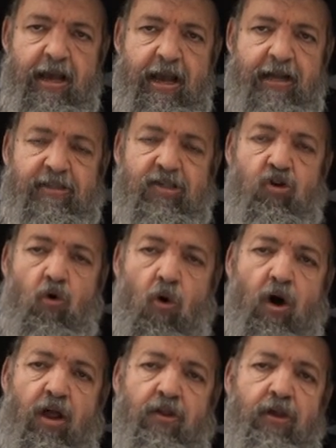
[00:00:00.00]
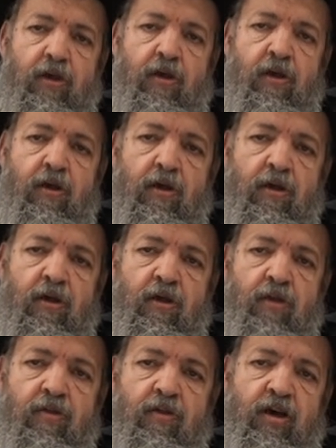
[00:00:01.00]
It's called
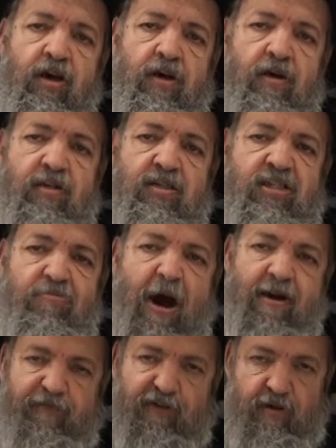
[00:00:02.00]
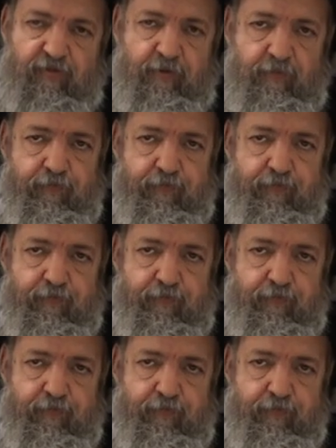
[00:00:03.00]
the smartphone